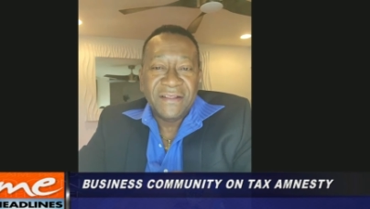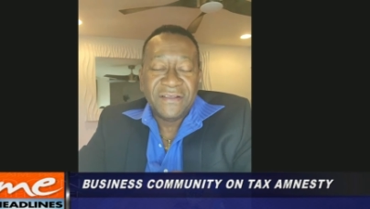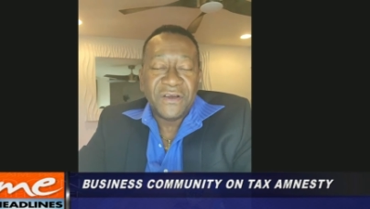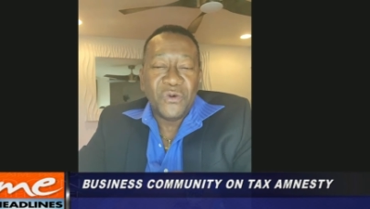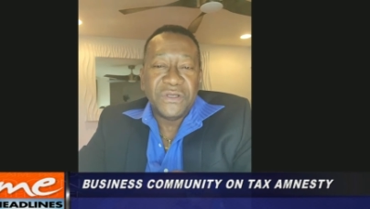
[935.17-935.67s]

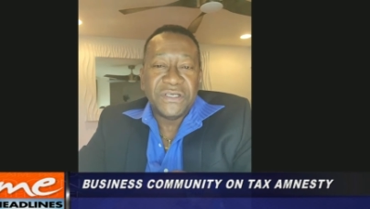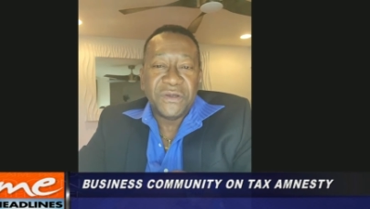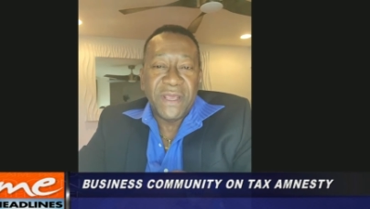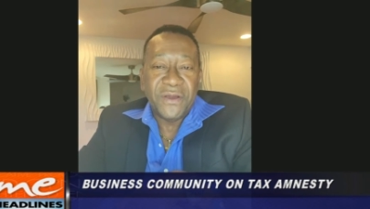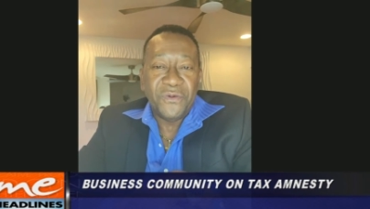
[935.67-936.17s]
to go to
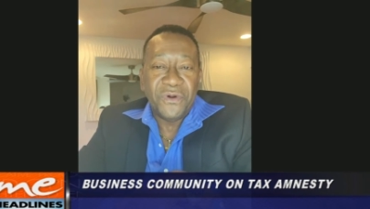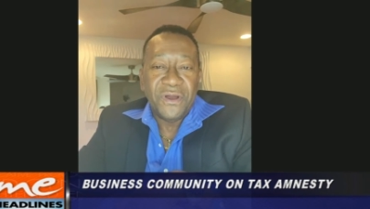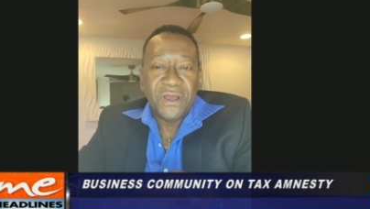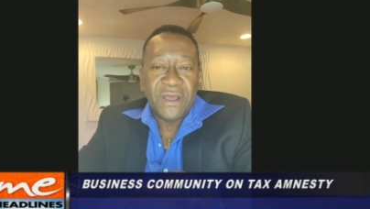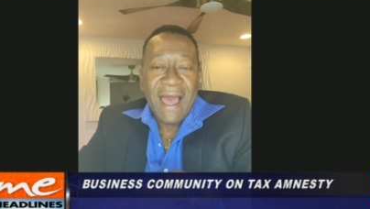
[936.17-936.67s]
Tobago?
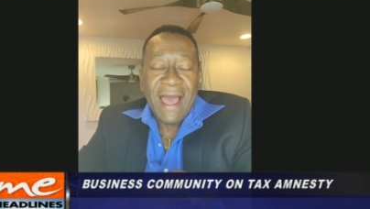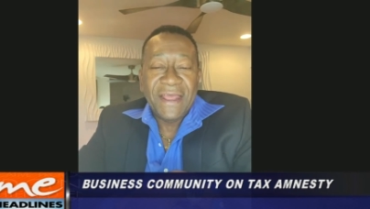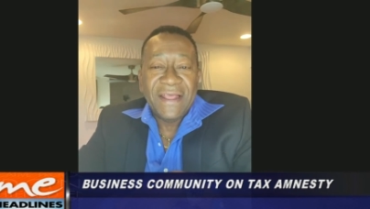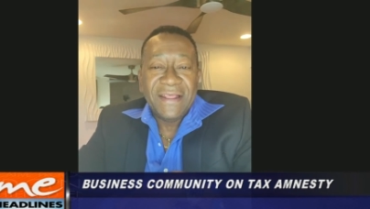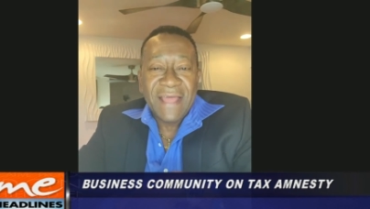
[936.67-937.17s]
And
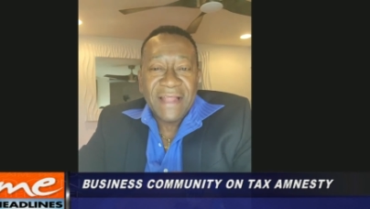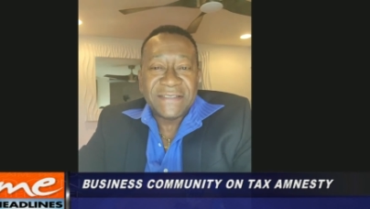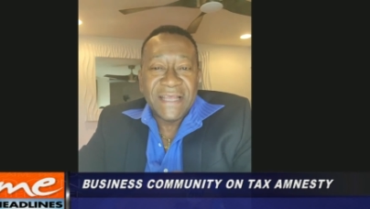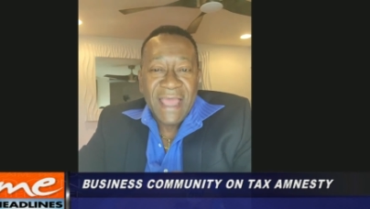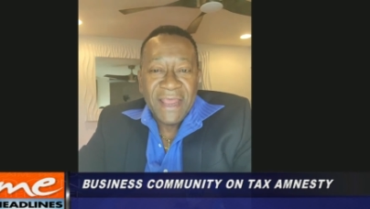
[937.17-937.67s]
that's
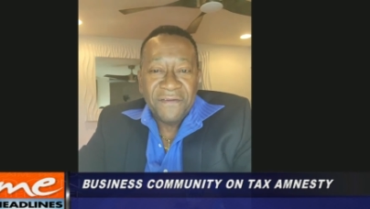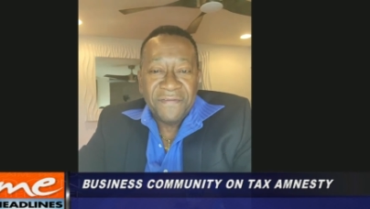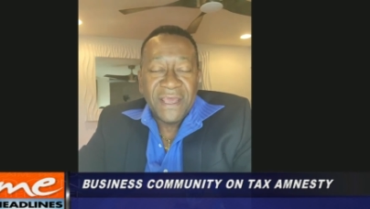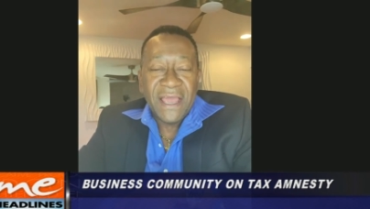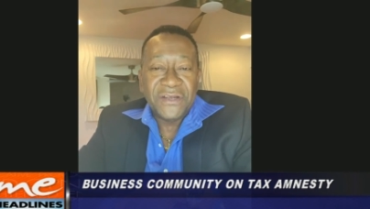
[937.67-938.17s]
the kind of
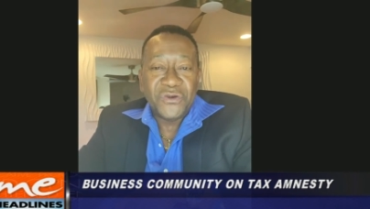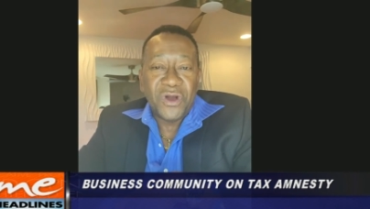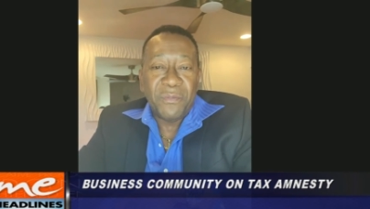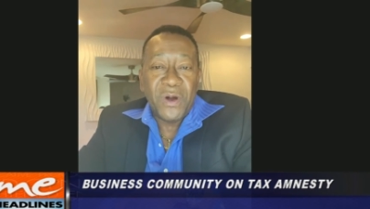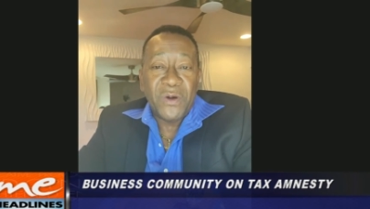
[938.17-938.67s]
thing I
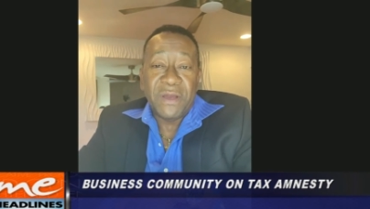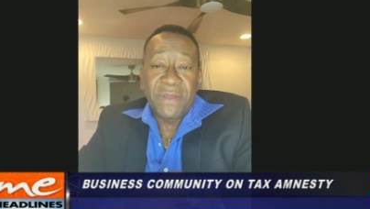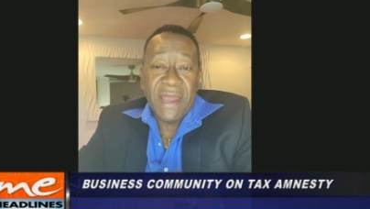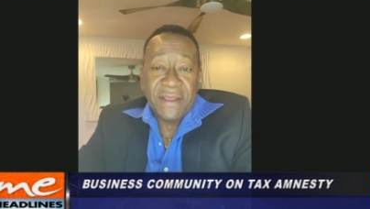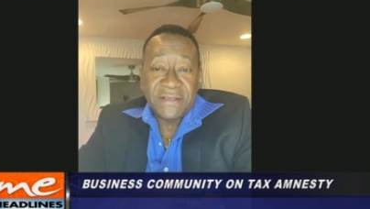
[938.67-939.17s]
talk about. I
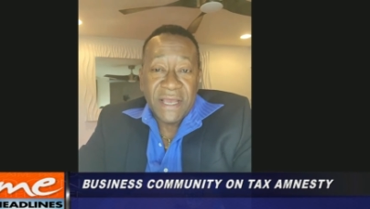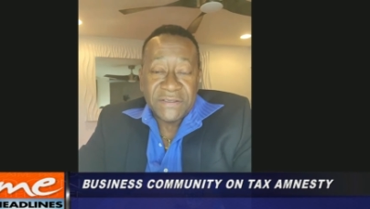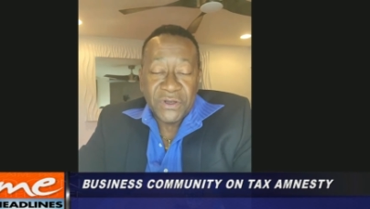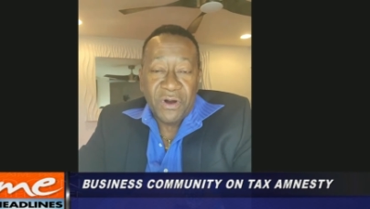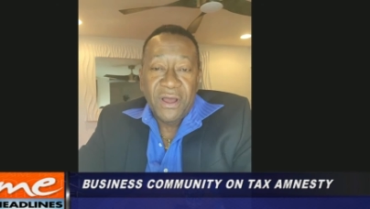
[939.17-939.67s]
mean, I, I
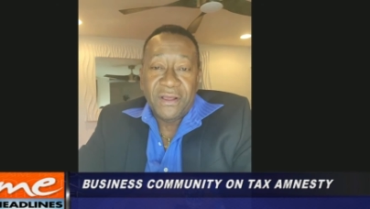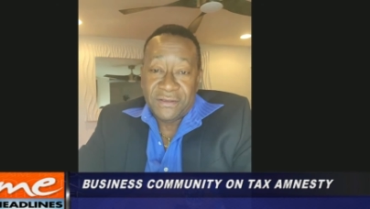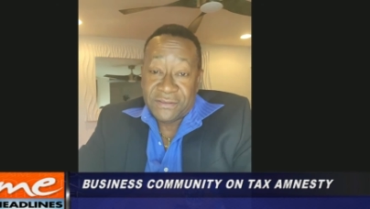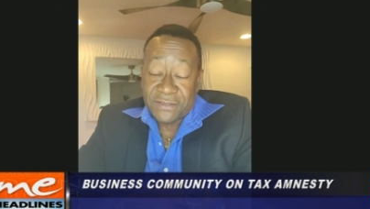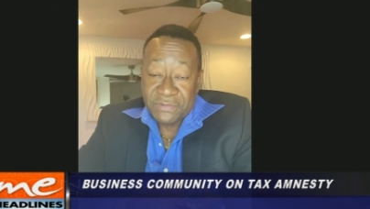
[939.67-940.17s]
saw
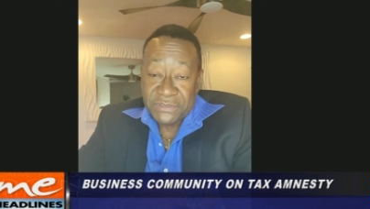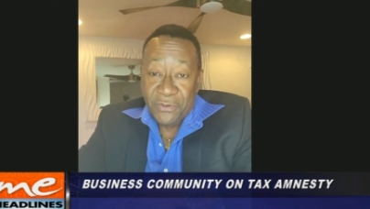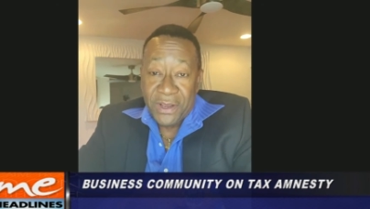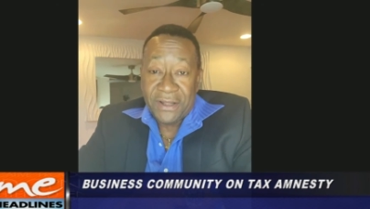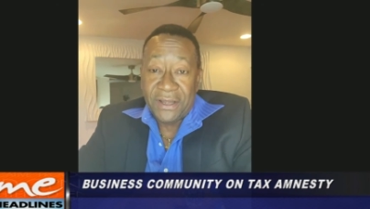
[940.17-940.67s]

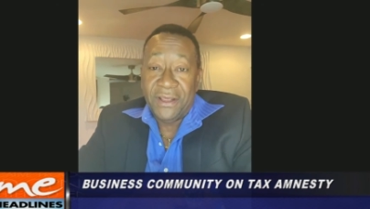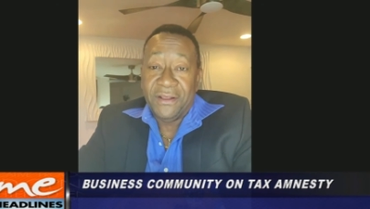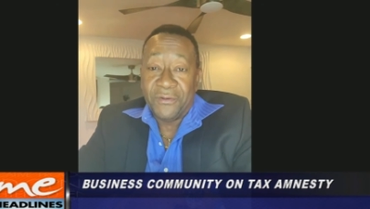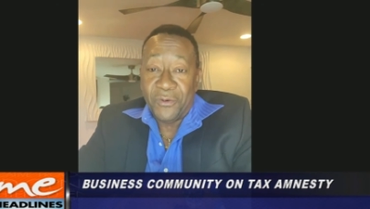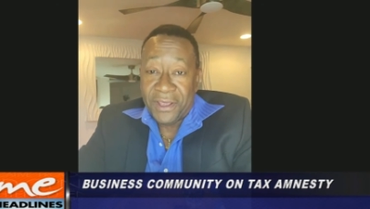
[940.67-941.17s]
subsequently,
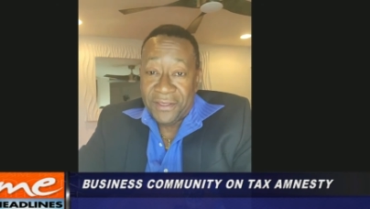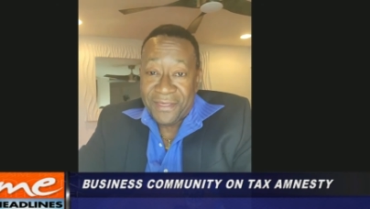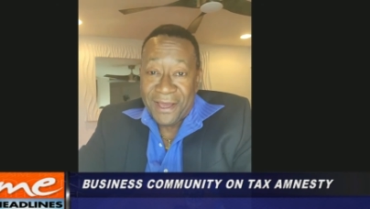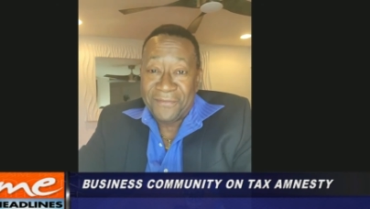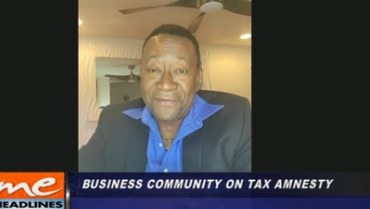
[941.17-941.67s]
okay,
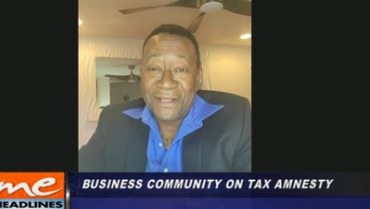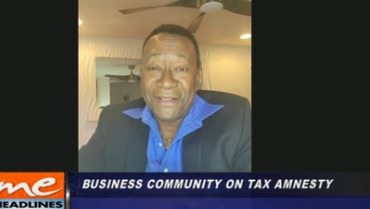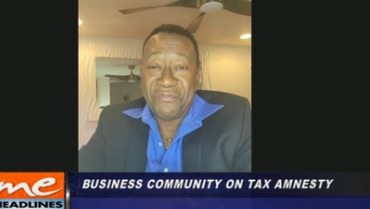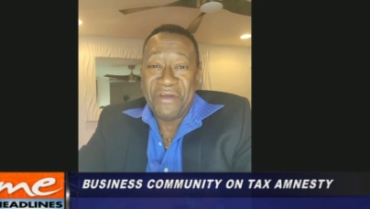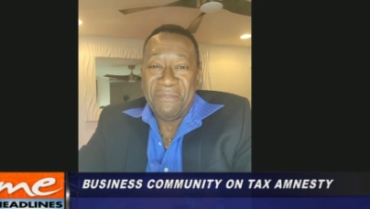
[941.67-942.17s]
thankfully
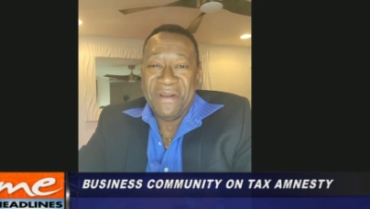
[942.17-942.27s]
the Prime